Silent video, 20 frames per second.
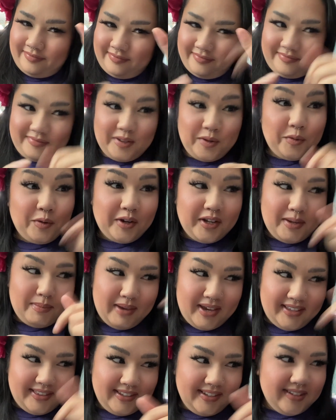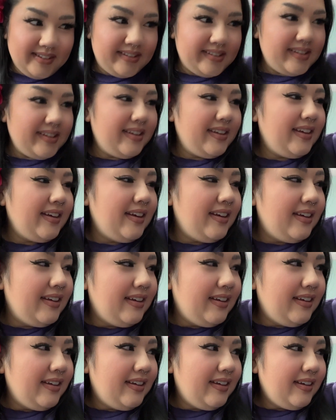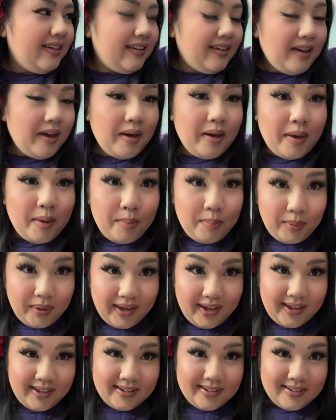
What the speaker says: We're gonna make this. But